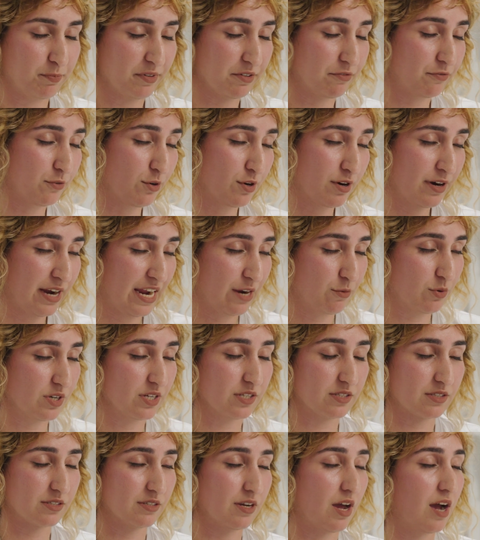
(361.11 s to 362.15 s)
Before I
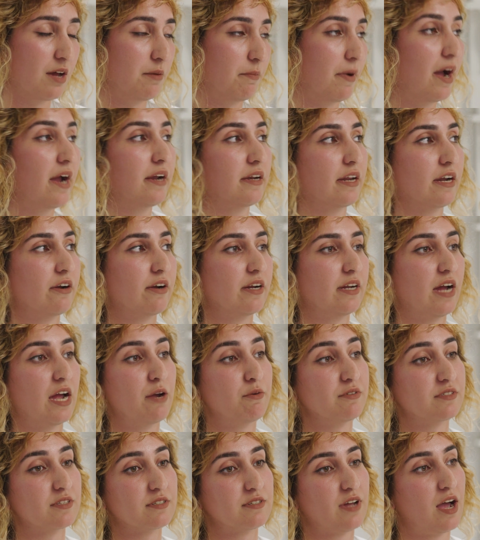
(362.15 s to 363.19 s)
was non binary, I
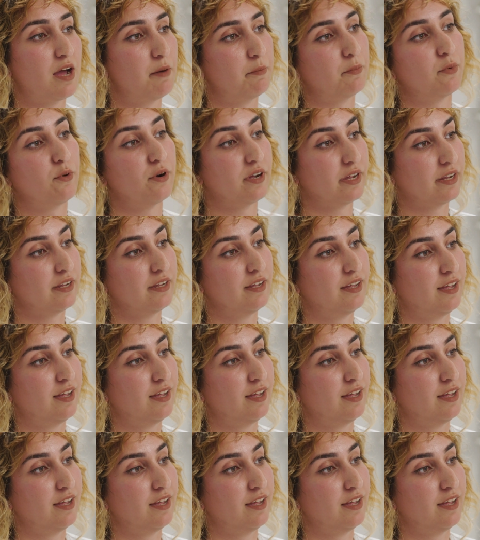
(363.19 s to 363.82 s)
was a tomboy.